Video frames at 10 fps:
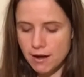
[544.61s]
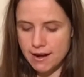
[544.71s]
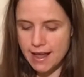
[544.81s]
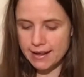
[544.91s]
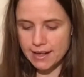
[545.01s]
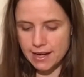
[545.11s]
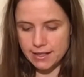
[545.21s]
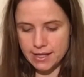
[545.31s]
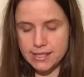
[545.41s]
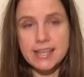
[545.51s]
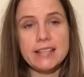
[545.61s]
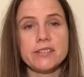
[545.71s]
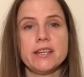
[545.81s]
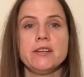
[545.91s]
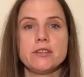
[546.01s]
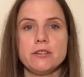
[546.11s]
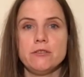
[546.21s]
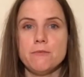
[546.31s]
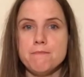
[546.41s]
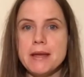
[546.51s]
are lacking this
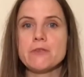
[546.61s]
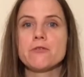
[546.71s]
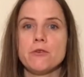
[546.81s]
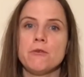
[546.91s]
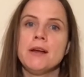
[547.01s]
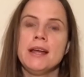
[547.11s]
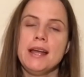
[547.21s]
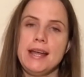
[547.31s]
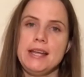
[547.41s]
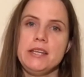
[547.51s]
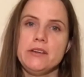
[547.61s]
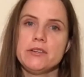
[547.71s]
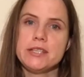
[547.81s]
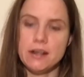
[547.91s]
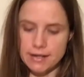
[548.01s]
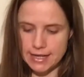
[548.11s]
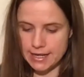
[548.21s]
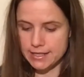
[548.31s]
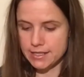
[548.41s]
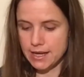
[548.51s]
essential mineral in your
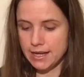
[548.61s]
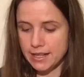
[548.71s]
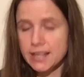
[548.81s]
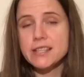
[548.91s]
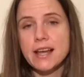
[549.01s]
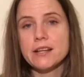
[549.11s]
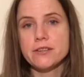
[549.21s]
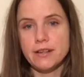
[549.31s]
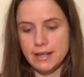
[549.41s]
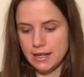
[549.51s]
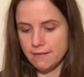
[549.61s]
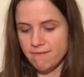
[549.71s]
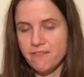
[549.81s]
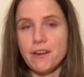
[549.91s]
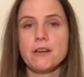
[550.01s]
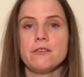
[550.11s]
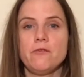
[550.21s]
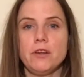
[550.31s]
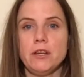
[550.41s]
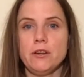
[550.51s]
diet. It is actually very good
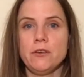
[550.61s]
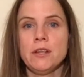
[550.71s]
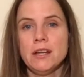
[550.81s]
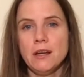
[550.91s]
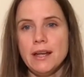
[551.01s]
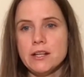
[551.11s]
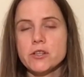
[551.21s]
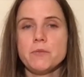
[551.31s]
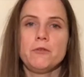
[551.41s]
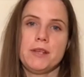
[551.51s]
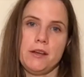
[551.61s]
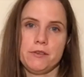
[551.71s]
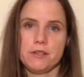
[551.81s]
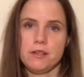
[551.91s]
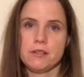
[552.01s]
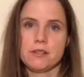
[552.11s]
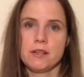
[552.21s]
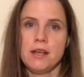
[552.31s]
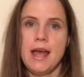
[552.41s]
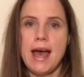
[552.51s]
for you in small doses,
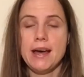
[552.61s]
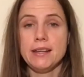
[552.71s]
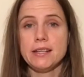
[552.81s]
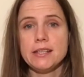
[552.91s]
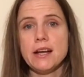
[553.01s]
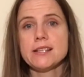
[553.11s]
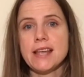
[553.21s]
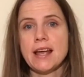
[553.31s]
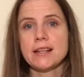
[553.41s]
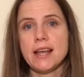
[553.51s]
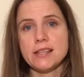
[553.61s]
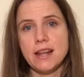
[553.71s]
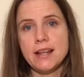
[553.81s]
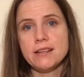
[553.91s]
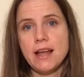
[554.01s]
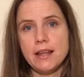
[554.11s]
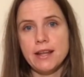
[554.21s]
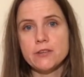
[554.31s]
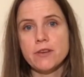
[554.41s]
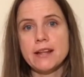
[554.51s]
and it does act as a
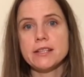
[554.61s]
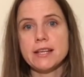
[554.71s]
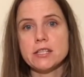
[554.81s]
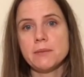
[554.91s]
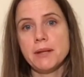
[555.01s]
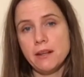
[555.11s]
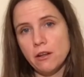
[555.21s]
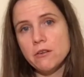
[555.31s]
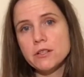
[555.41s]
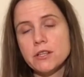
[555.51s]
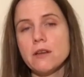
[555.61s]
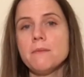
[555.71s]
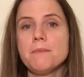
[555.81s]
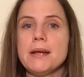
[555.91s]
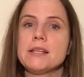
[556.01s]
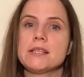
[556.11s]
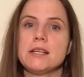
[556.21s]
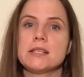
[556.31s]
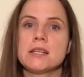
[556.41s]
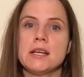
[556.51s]
natural antihistamine in long-term
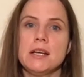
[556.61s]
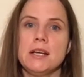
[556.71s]
basis.